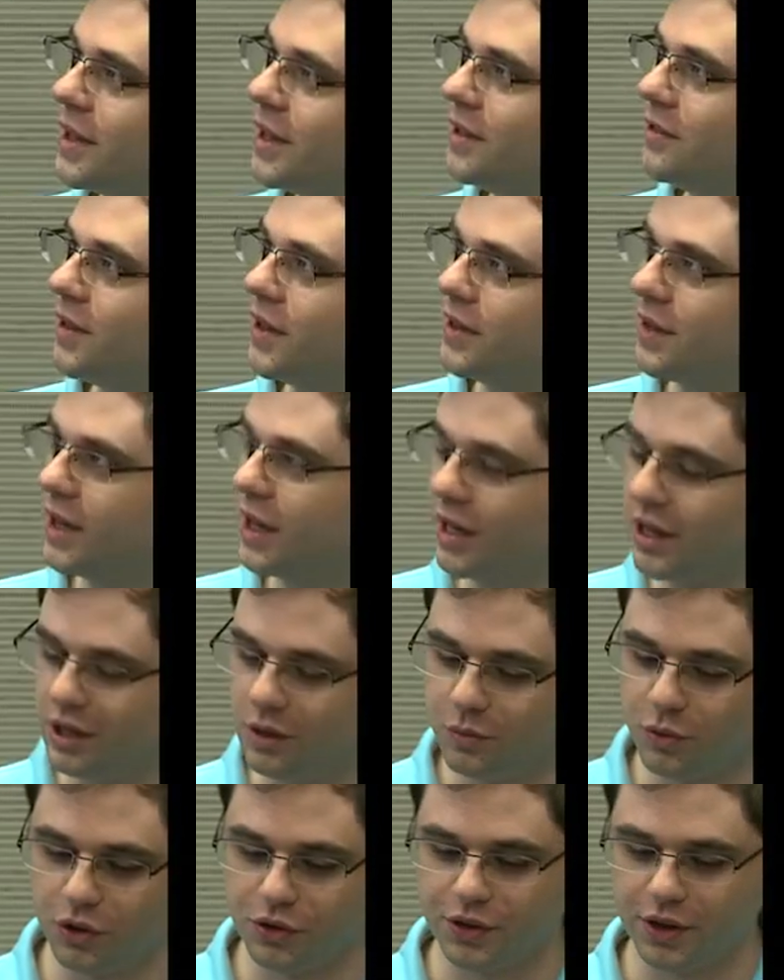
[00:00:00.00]
given the
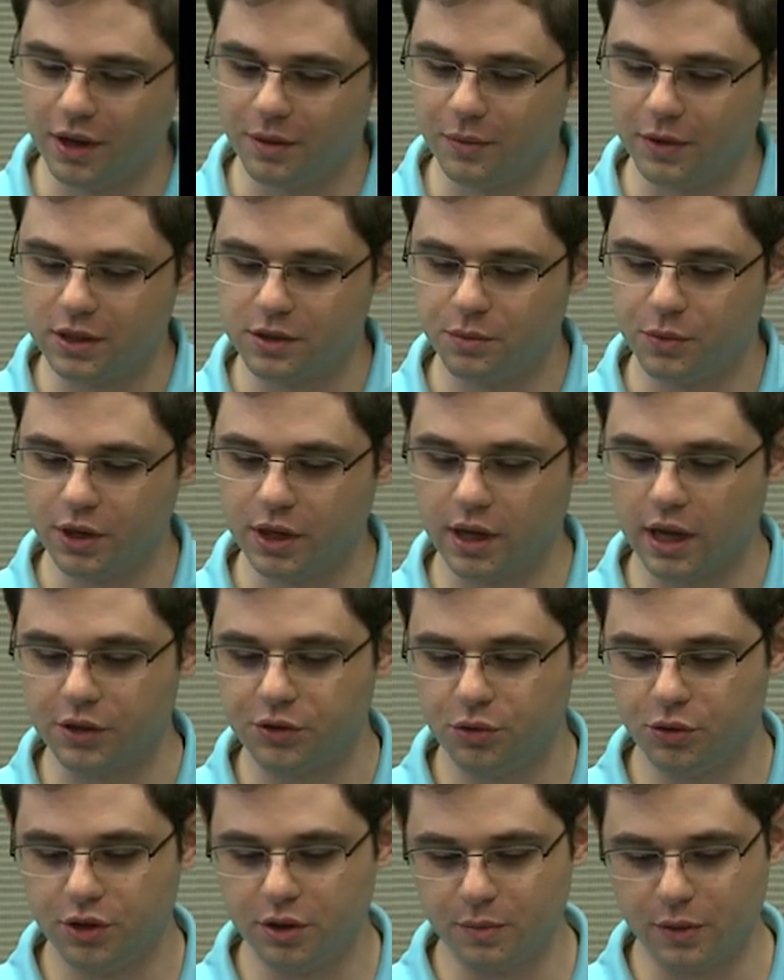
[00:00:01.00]
input image being a
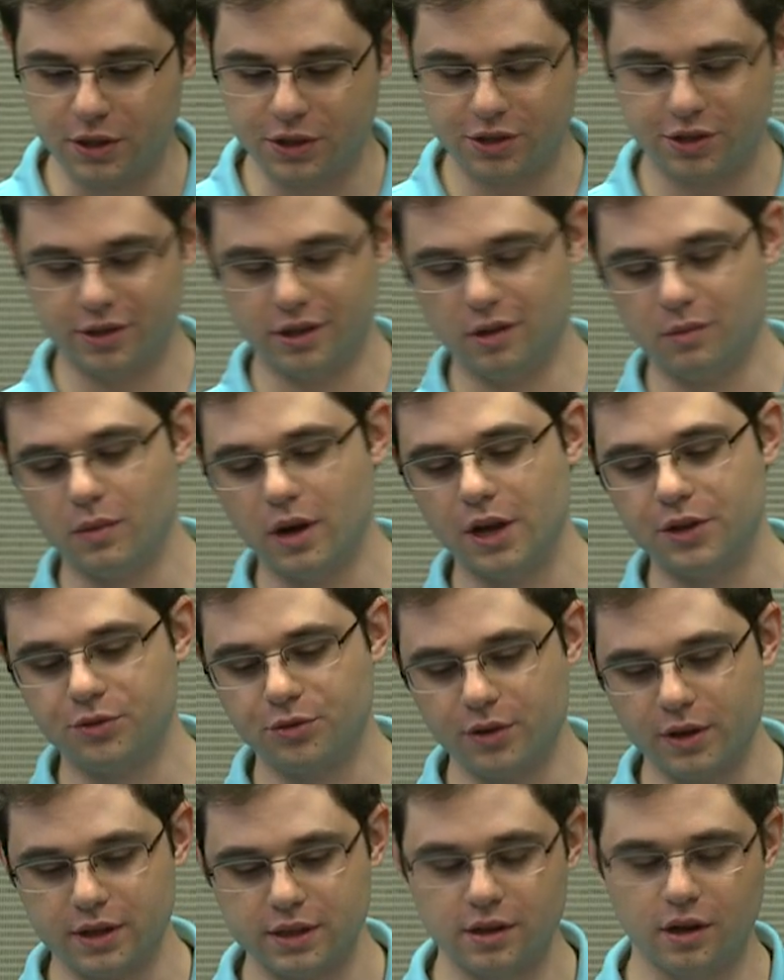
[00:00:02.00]
two-dimensional
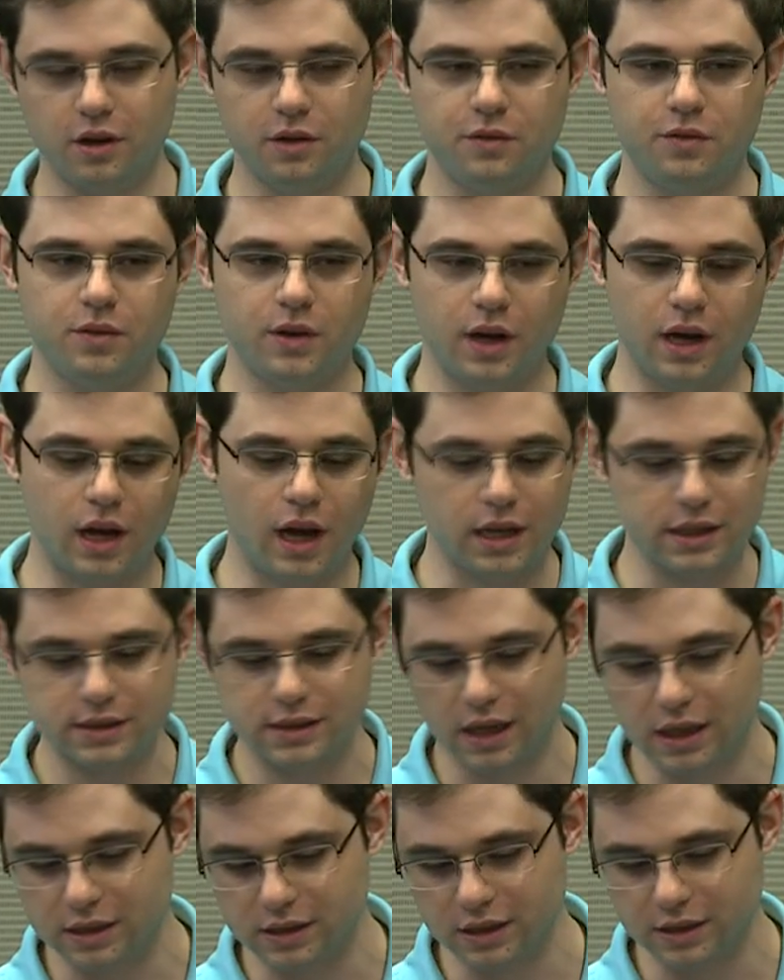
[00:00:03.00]
matrix of uh,
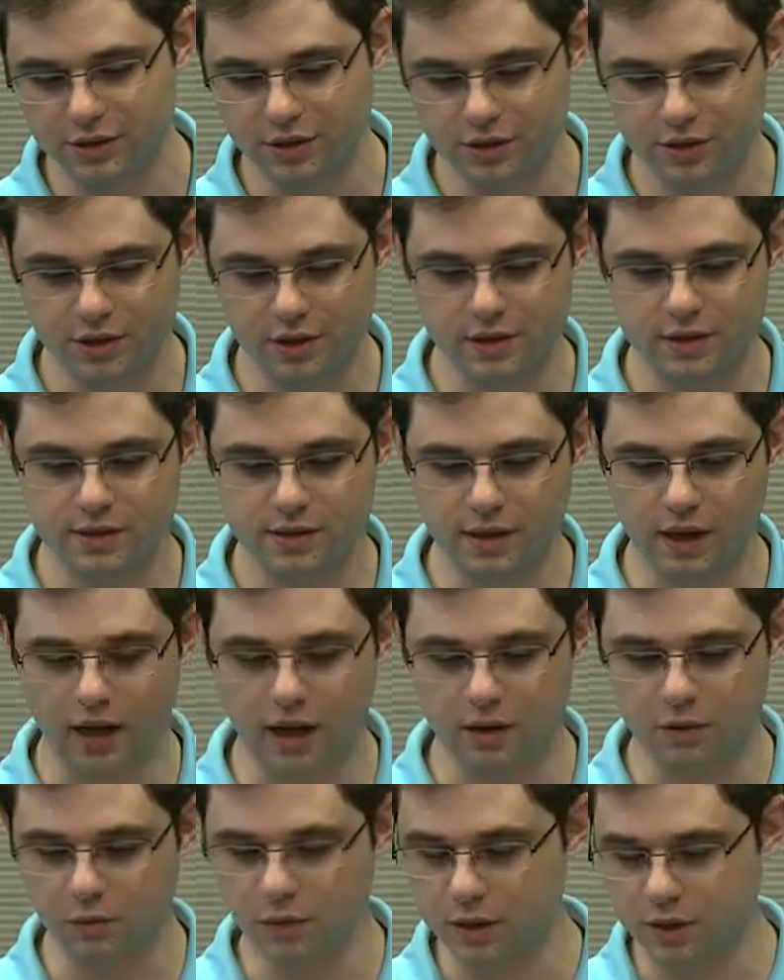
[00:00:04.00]
assigned integers,
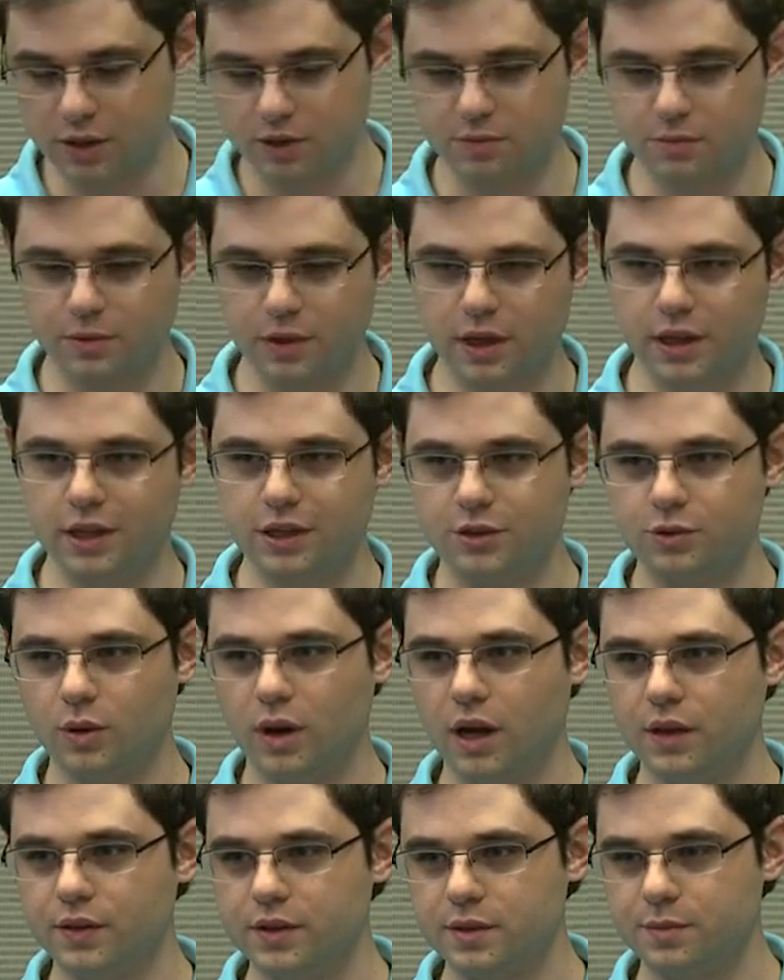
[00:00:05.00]
uh, which each
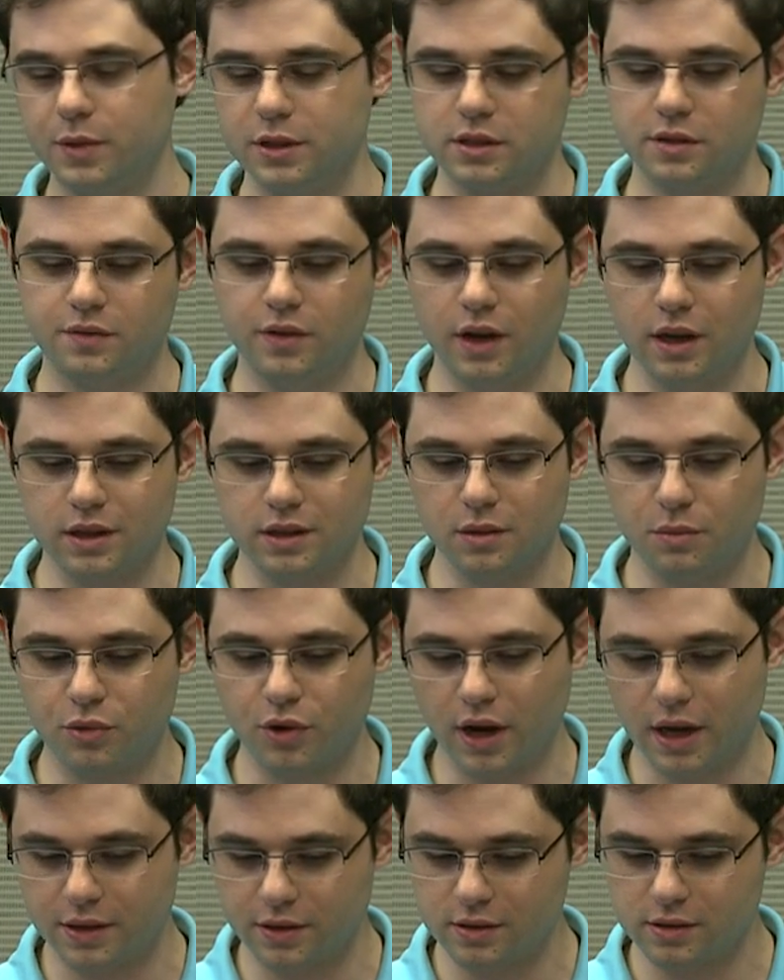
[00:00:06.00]
one specifying the
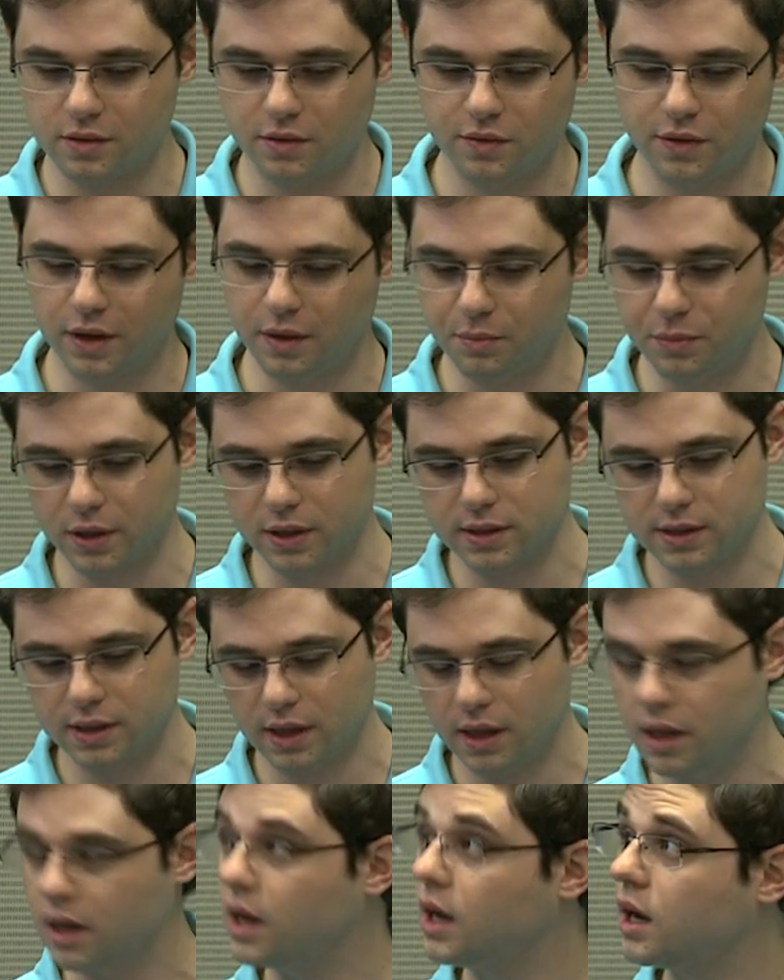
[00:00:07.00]
brightness of the
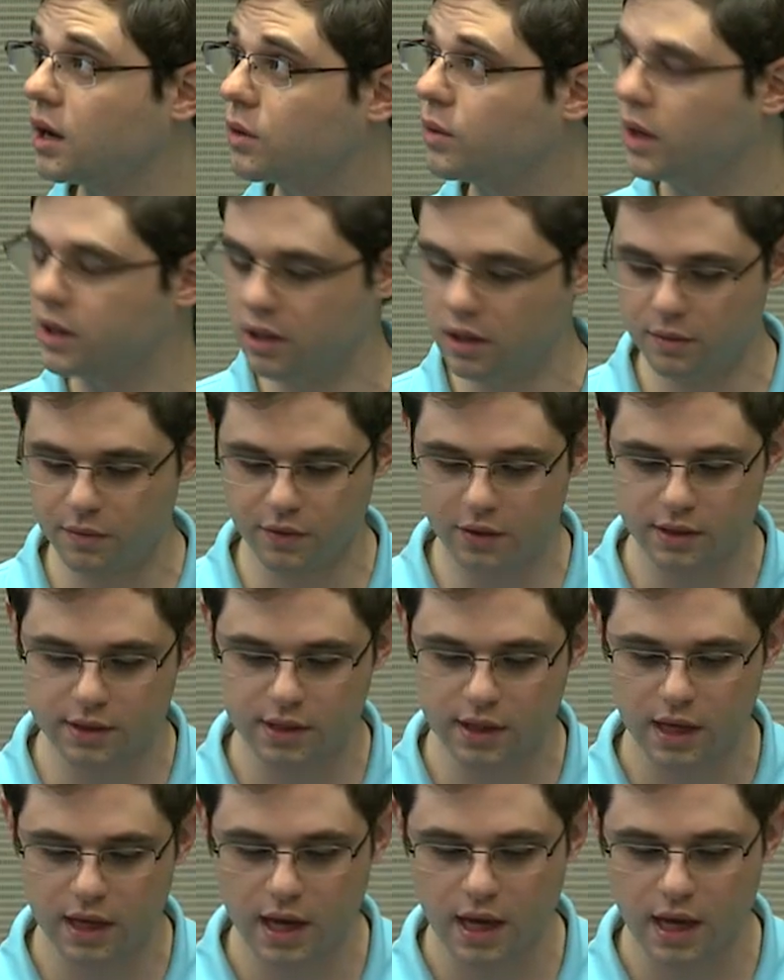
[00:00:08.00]
pixel, quite obvious,